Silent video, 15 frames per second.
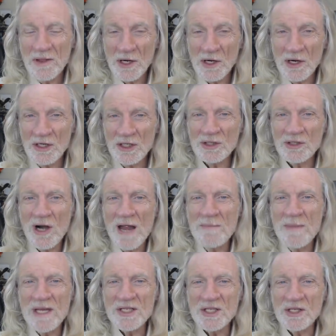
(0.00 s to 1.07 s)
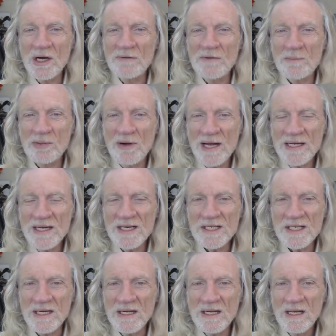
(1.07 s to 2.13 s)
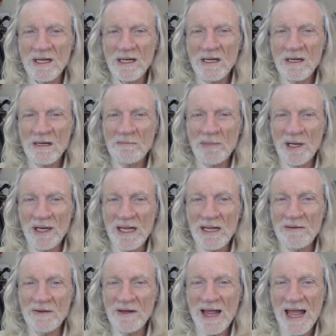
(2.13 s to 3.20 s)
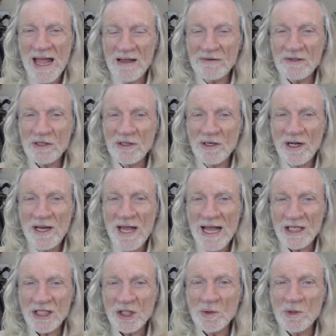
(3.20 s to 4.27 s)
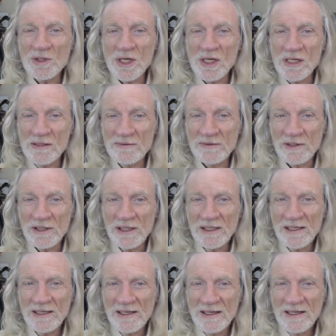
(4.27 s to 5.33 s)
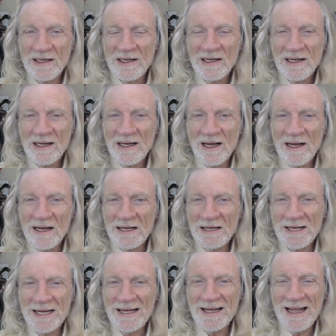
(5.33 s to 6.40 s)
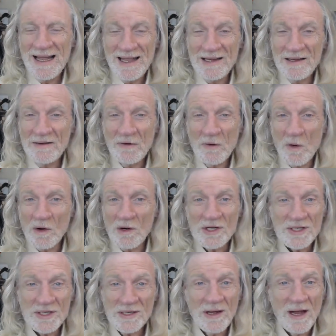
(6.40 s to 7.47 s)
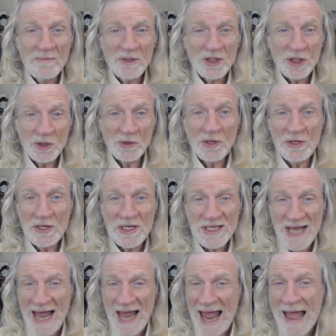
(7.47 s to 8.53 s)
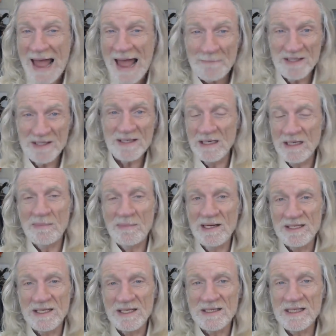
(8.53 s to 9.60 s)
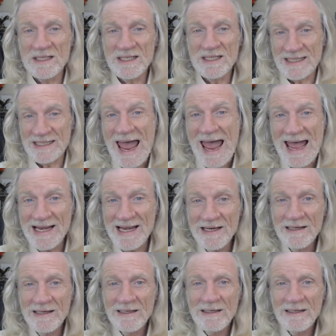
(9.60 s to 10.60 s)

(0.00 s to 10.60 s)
third trimester of a pregnancy, but even after an actual delivery. Uh, and of course, I'm sure this happens in places. It's sad